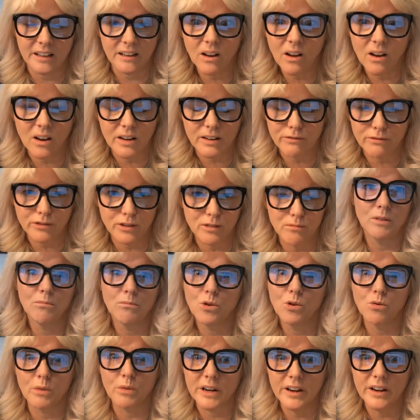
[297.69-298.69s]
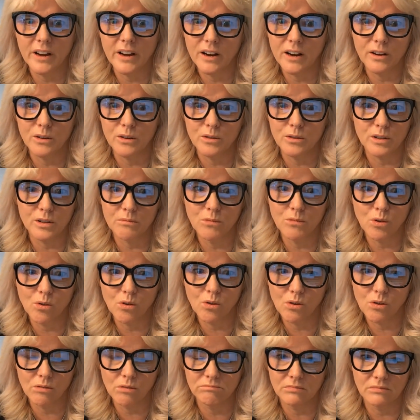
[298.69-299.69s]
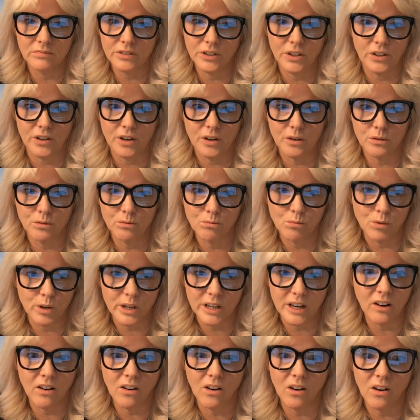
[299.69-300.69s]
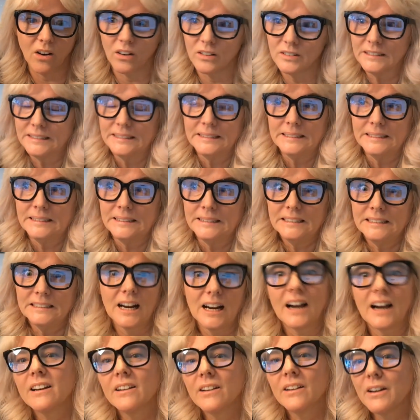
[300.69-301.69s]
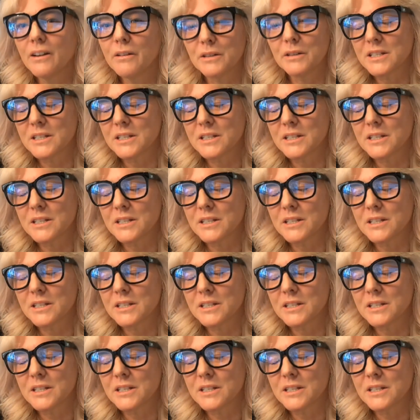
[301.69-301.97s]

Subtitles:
life. The more we know, the more We are, I don't know,